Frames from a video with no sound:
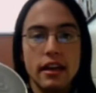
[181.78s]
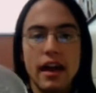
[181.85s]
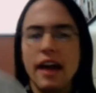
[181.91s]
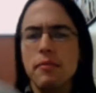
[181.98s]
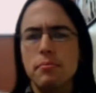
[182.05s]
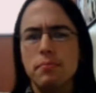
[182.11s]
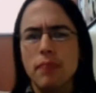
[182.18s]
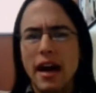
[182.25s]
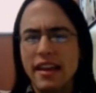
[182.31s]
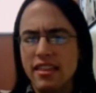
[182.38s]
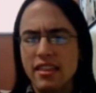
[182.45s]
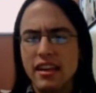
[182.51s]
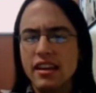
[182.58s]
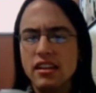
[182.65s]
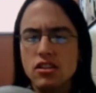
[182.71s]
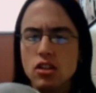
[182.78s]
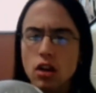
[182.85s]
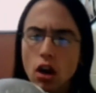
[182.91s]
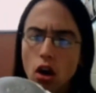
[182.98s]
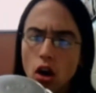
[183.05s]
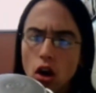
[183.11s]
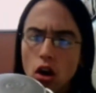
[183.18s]
I think it's
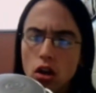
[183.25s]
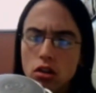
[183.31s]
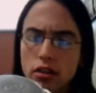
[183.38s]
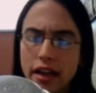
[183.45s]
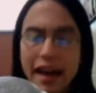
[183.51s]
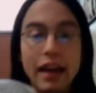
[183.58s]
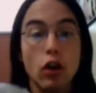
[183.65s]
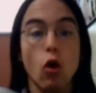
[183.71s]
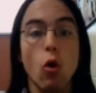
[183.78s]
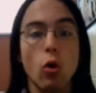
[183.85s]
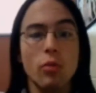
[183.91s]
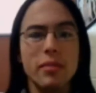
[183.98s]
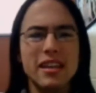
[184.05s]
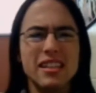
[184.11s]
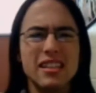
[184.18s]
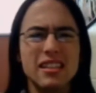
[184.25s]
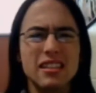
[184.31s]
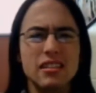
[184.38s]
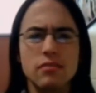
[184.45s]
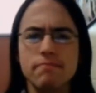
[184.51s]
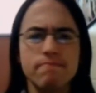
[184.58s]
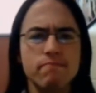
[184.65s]
called an Orbit,
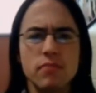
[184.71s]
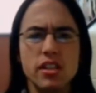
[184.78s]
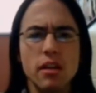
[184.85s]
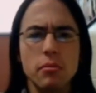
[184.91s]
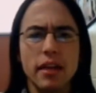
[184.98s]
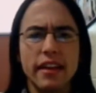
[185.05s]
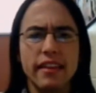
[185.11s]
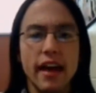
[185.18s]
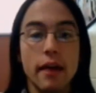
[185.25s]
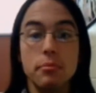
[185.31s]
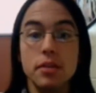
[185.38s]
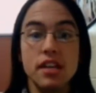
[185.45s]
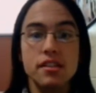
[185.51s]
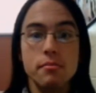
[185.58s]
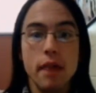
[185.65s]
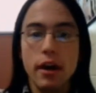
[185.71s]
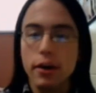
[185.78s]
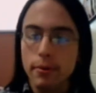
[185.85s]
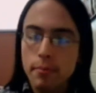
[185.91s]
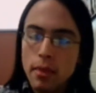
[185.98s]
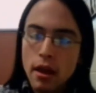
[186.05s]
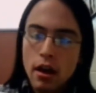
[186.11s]
something like that. Doesn't
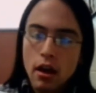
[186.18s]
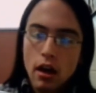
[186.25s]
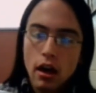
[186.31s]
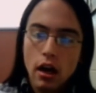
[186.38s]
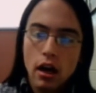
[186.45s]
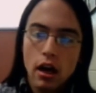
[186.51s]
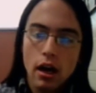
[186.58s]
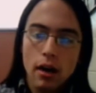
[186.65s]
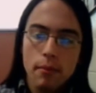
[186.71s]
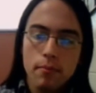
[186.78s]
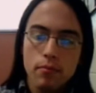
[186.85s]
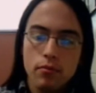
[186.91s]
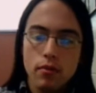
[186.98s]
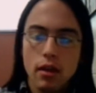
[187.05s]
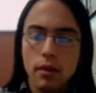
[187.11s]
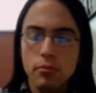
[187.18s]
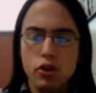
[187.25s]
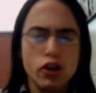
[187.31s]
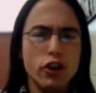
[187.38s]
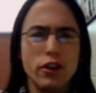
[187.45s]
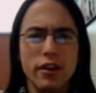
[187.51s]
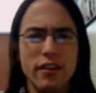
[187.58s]
matter. I'm
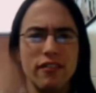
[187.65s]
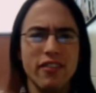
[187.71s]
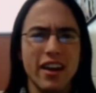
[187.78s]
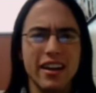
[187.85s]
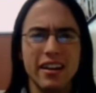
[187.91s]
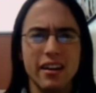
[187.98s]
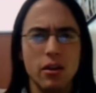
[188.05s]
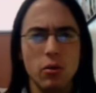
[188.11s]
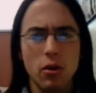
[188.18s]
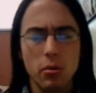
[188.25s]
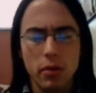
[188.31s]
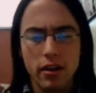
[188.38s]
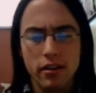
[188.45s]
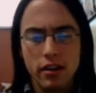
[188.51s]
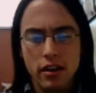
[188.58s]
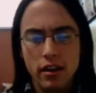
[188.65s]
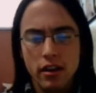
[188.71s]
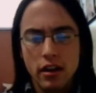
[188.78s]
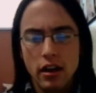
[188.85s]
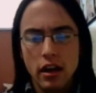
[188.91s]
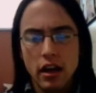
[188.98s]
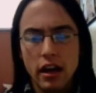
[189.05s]
sure you can find it at Walmart.
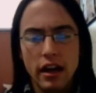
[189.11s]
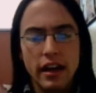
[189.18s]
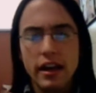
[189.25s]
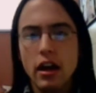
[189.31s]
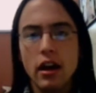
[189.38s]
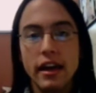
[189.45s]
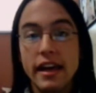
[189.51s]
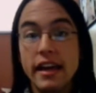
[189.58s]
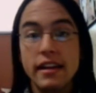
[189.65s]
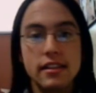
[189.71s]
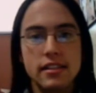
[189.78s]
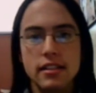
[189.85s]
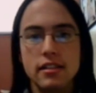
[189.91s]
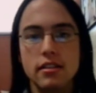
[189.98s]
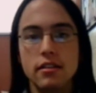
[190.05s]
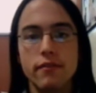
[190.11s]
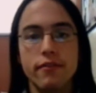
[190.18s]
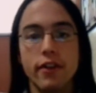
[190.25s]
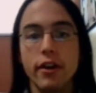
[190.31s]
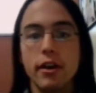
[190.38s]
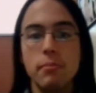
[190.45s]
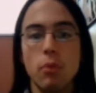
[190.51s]
It's
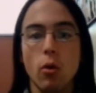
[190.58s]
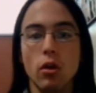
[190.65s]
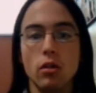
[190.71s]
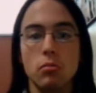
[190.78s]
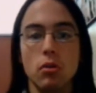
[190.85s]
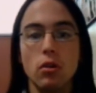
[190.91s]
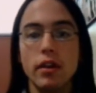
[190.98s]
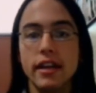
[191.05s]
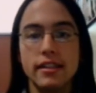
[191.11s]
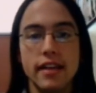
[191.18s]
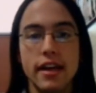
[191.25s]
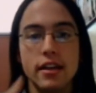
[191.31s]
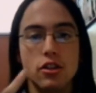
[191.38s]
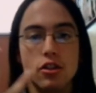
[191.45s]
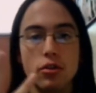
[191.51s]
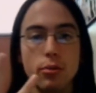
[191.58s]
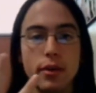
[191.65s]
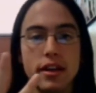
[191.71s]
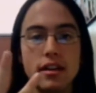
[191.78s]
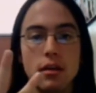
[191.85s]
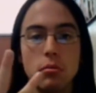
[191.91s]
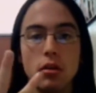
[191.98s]
very portable. It takes 3
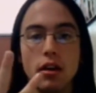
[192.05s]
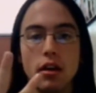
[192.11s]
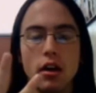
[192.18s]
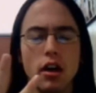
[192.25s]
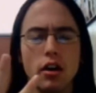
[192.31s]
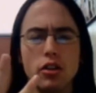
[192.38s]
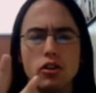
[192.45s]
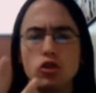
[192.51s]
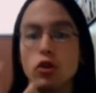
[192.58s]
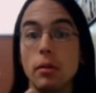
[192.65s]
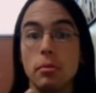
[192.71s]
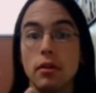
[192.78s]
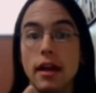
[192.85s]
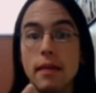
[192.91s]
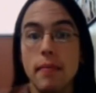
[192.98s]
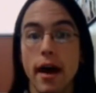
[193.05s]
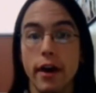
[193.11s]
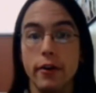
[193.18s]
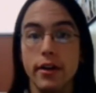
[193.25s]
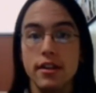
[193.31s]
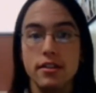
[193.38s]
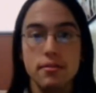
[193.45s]
AAA
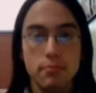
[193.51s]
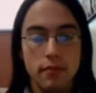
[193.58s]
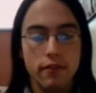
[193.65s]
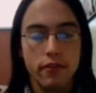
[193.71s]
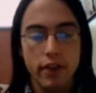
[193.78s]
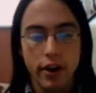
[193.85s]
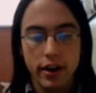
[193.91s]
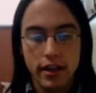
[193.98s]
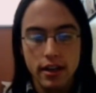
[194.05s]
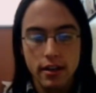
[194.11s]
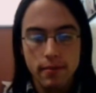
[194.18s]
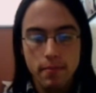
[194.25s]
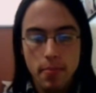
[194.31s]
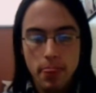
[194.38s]
batteries. Very neat.